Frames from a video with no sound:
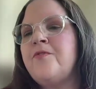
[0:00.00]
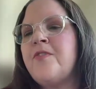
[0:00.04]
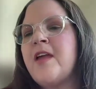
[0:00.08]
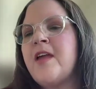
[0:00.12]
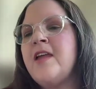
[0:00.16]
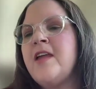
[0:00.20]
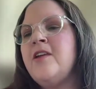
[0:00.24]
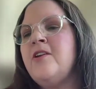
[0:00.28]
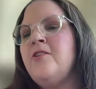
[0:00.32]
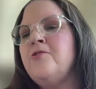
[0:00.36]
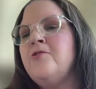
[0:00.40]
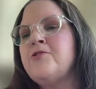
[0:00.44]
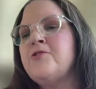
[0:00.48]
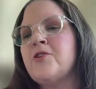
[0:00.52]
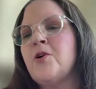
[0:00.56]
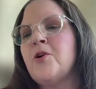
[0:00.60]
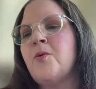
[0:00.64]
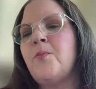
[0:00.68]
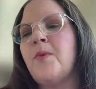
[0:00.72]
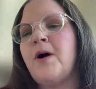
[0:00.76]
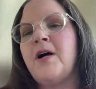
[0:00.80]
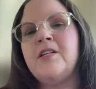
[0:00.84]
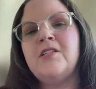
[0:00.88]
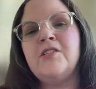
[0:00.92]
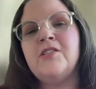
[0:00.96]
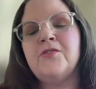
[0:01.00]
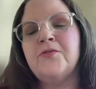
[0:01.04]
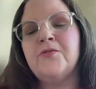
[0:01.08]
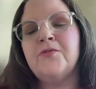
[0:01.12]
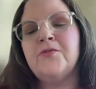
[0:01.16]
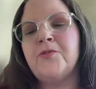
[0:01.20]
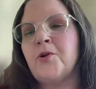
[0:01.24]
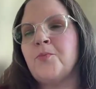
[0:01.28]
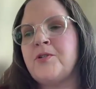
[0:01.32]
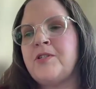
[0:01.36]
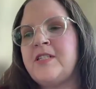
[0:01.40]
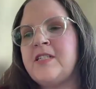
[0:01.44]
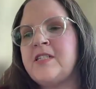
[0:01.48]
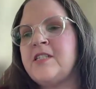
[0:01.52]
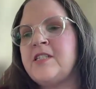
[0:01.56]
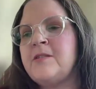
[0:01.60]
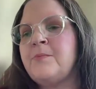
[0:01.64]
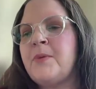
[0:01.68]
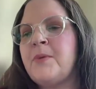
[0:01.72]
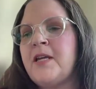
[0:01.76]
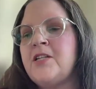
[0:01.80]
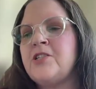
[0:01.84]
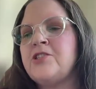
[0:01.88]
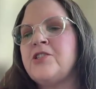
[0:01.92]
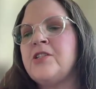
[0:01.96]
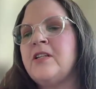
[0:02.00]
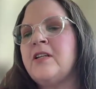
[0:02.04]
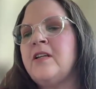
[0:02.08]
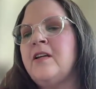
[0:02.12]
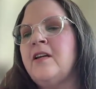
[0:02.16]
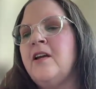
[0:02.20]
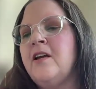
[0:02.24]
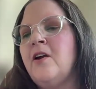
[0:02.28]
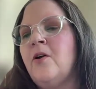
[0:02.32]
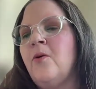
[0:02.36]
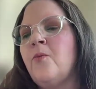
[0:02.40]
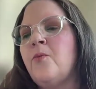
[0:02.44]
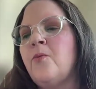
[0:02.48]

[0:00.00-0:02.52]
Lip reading: Thank you so much for your participation.